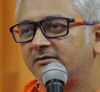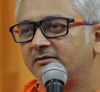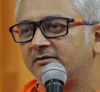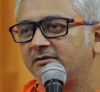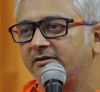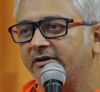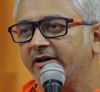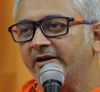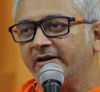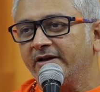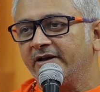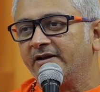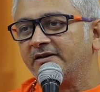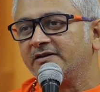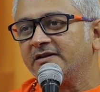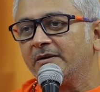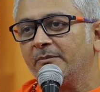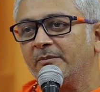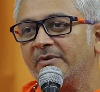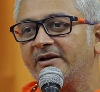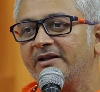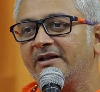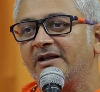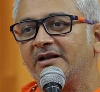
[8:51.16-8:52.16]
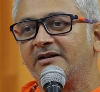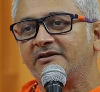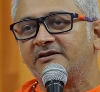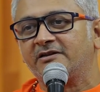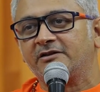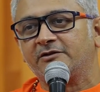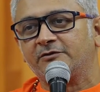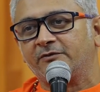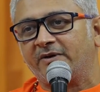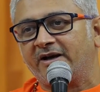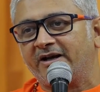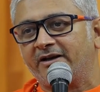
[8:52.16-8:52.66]
taking somebody
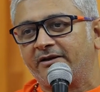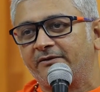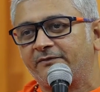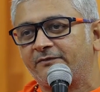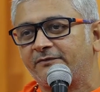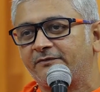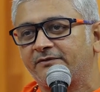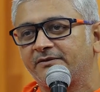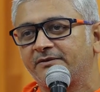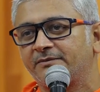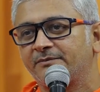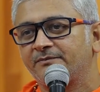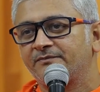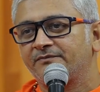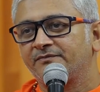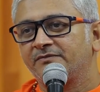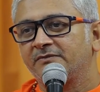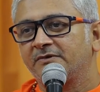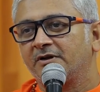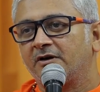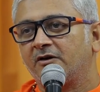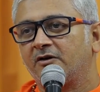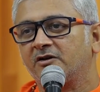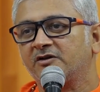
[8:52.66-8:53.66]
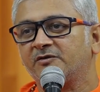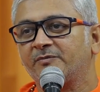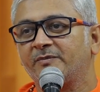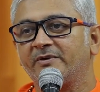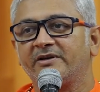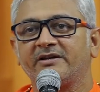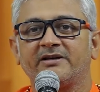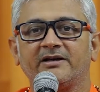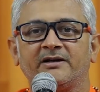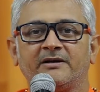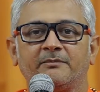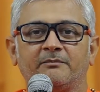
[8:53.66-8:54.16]
else's wife or
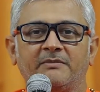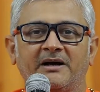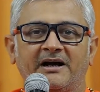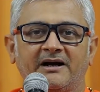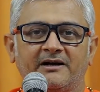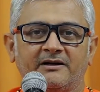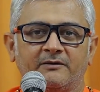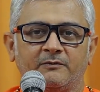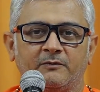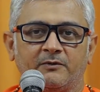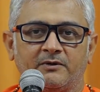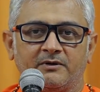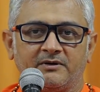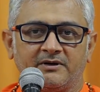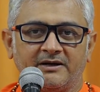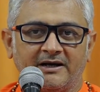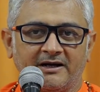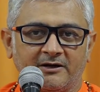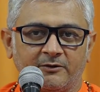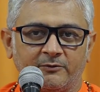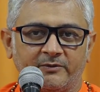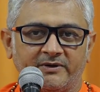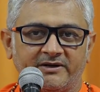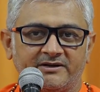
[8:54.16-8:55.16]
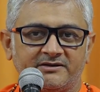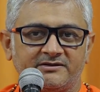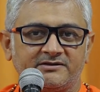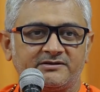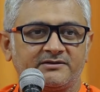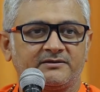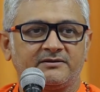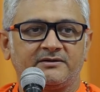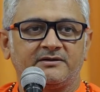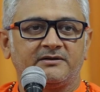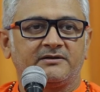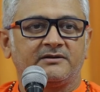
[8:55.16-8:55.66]
speaking bad language,
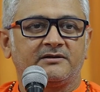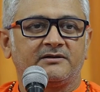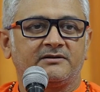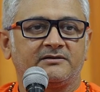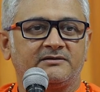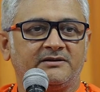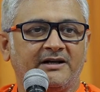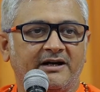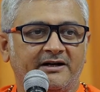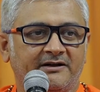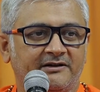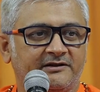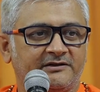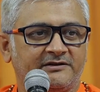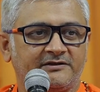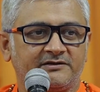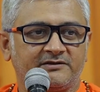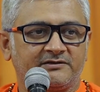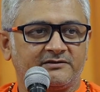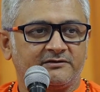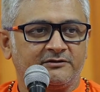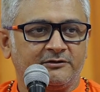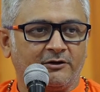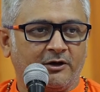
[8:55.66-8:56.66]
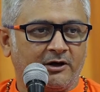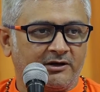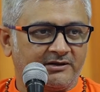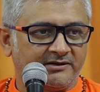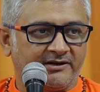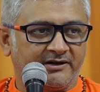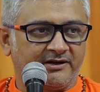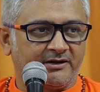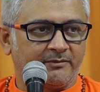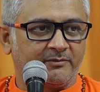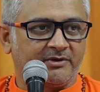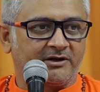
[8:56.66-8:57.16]
that is not
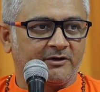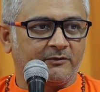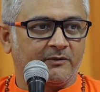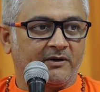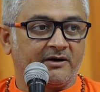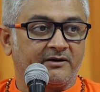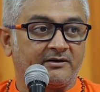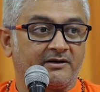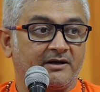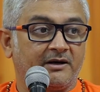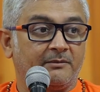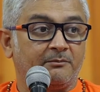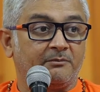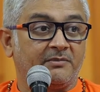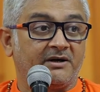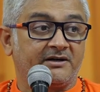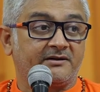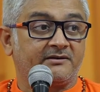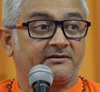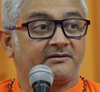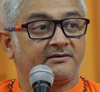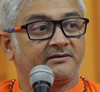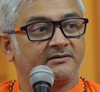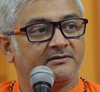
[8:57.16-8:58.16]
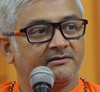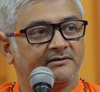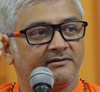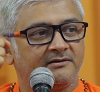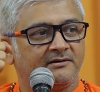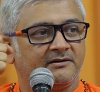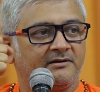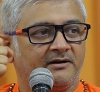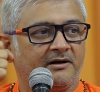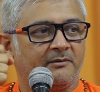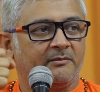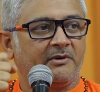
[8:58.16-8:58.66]
there in Bhagwan Ram, but
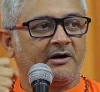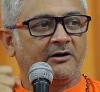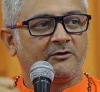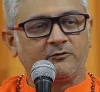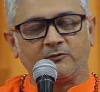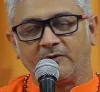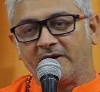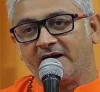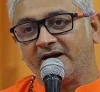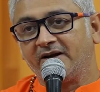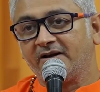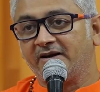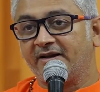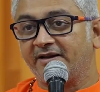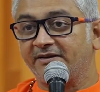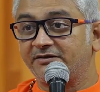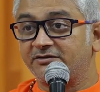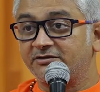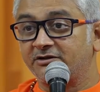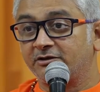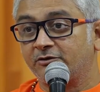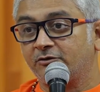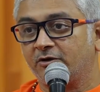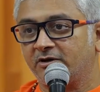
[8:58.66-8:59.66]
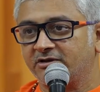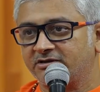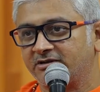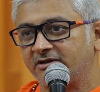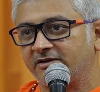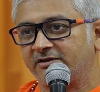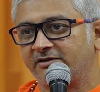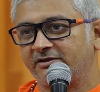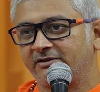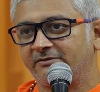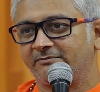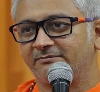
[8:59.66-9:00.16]
about violence, she
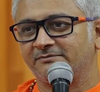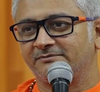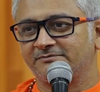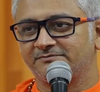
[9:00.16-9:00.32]
cautions him.